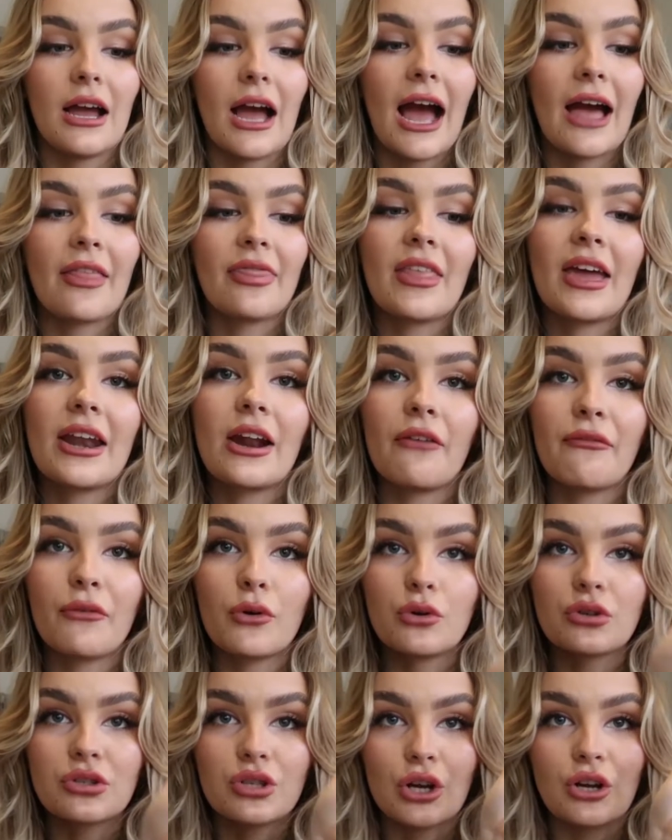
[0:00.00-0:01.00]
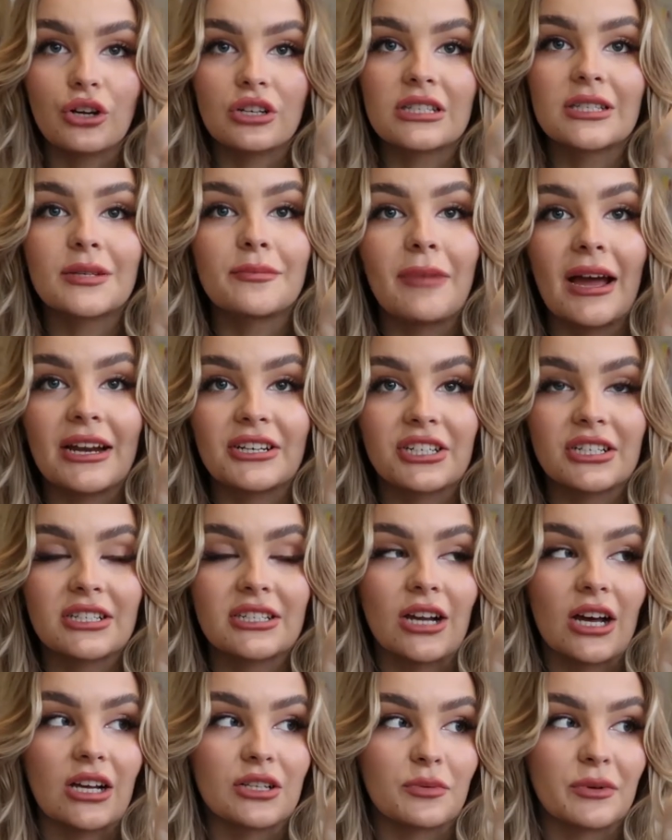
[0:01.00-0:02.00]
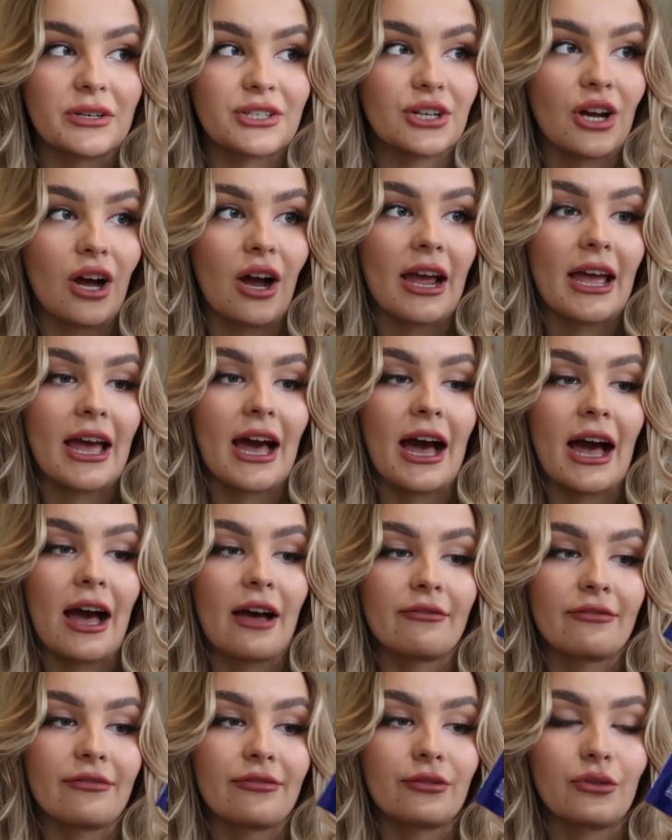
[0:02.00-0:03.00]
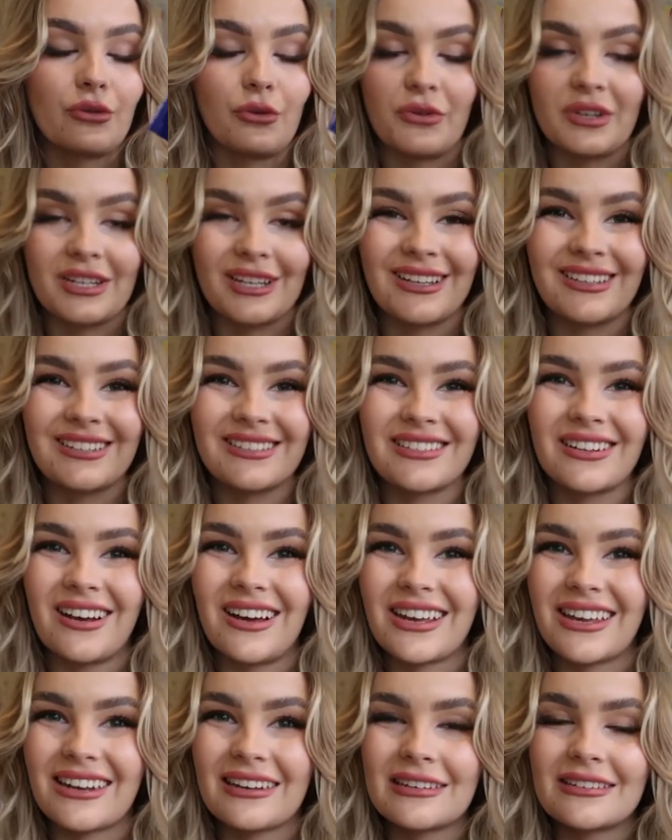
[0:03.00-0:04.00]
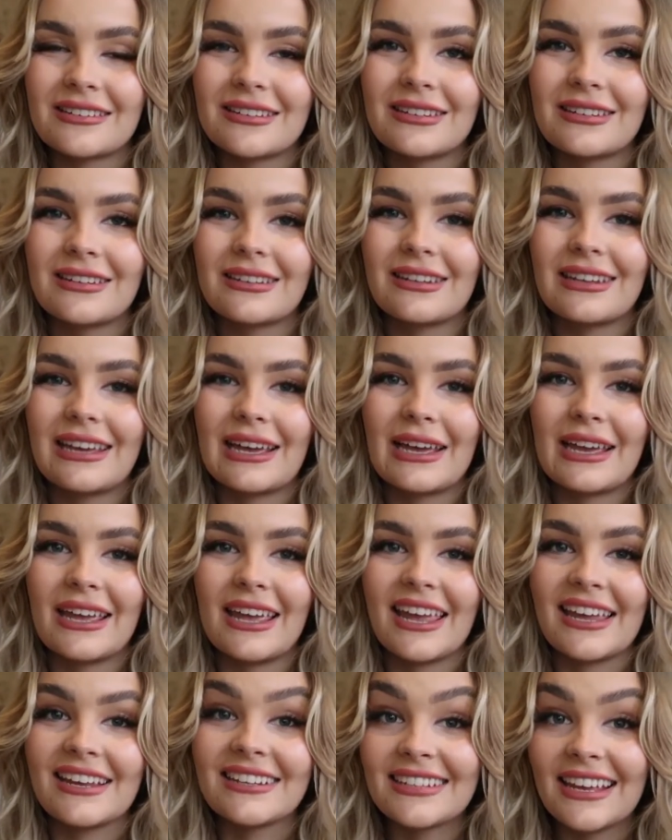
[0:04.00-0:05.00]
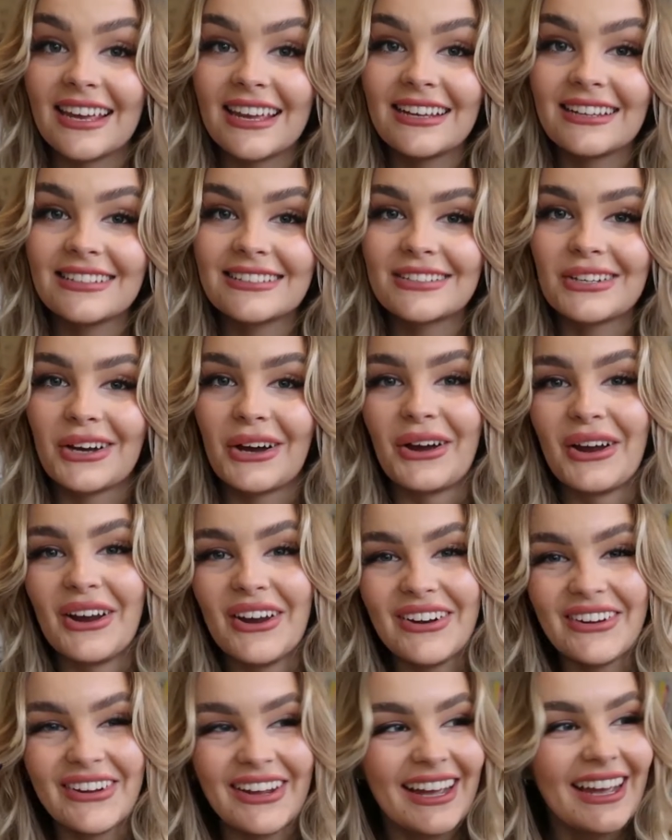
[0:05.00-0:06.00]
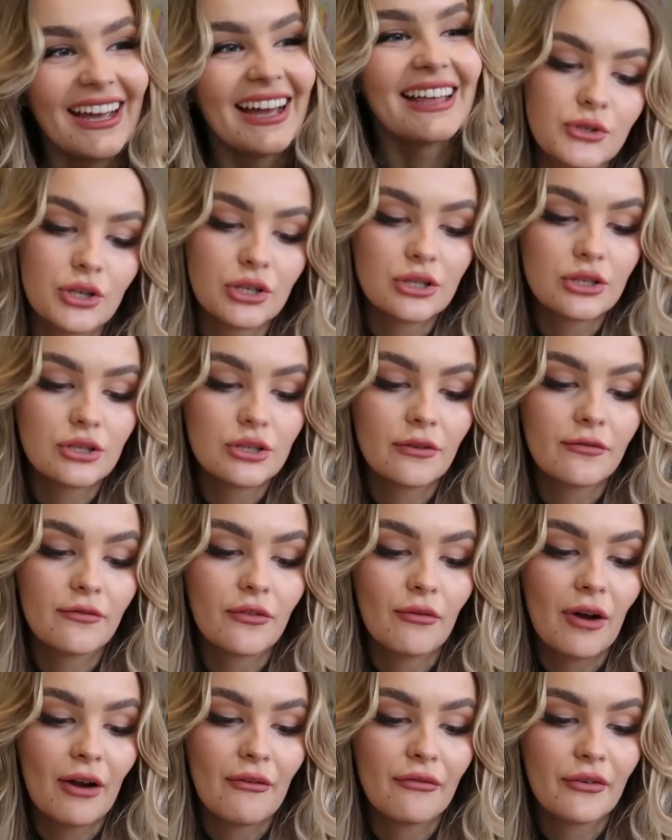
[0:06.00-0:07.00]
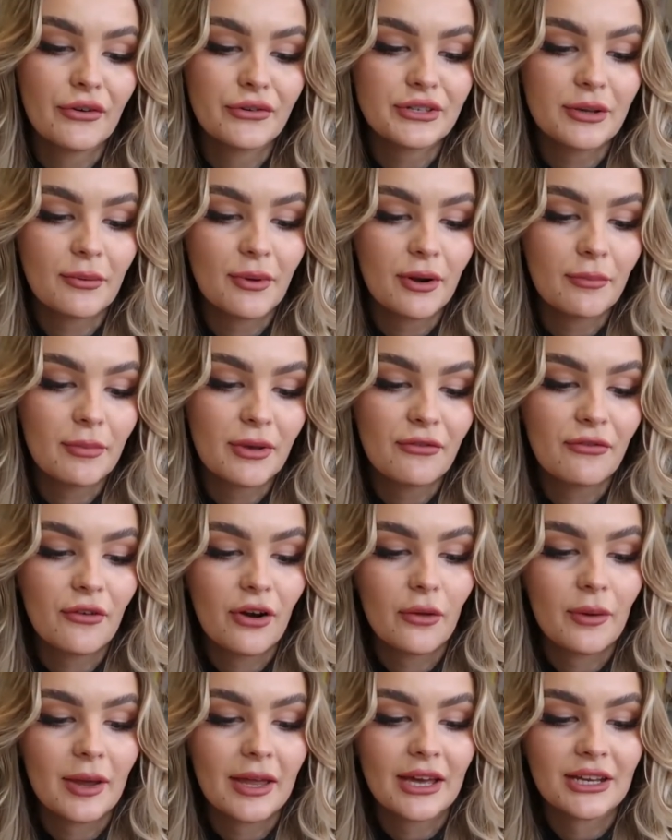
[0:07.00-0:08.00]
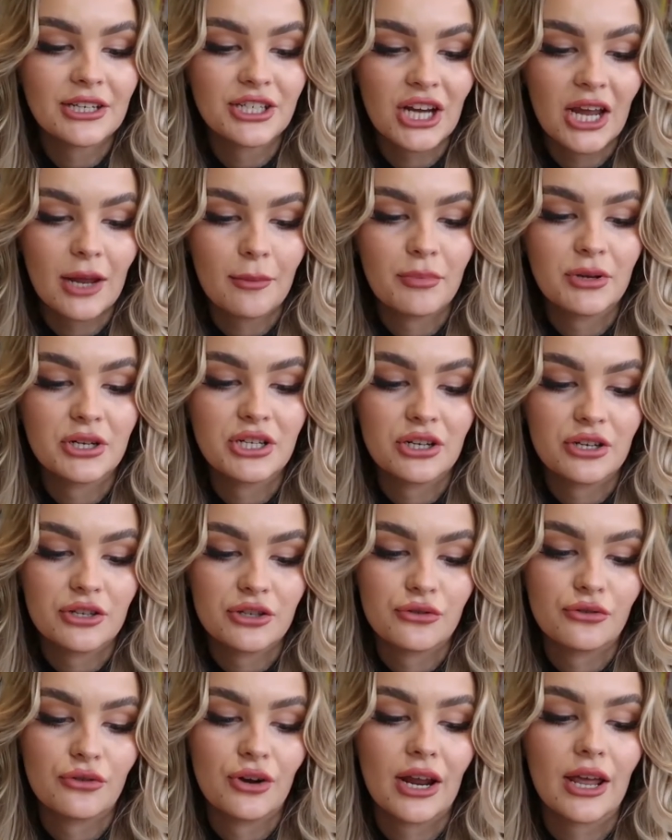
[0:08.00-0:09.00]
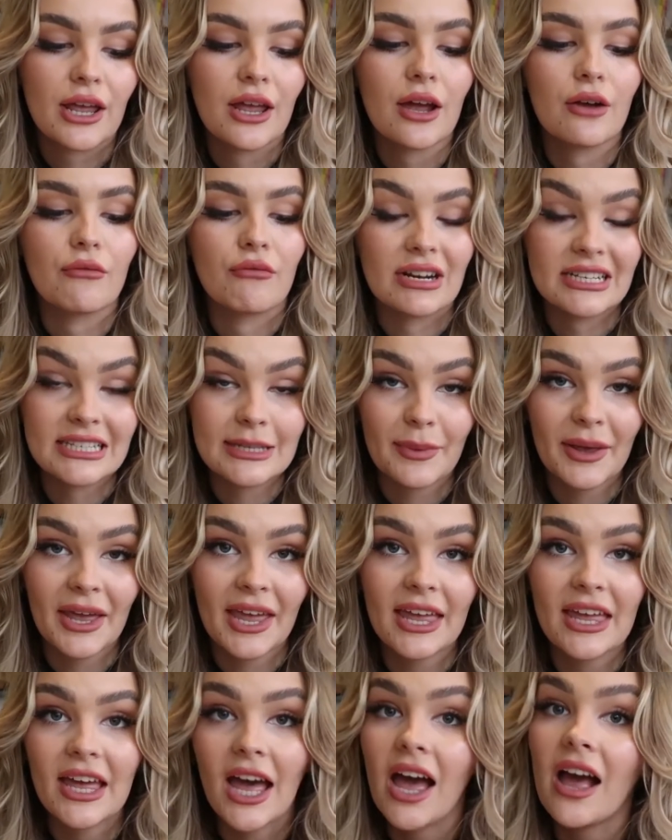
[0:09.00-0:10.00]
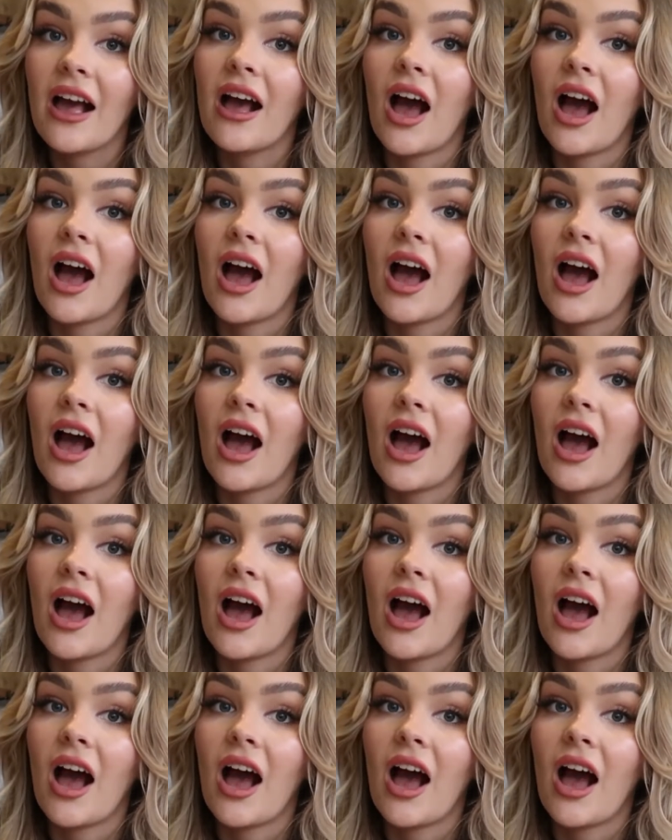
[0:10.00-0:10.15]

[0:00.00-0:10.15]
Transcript: And then I've also got some Magic Stars, which I have already started eating. So just for reference, I'm going to be following a Jane patisserie recipe.